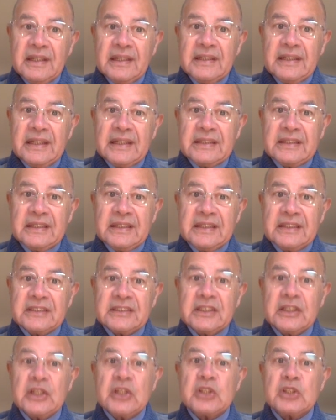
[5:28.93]
that is
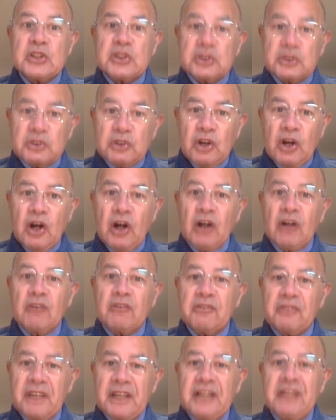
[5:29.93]
strong,
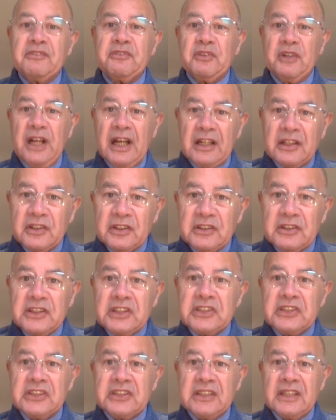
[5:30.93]
faithful,
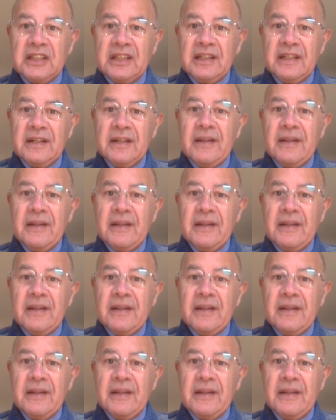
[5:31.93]
unconditional,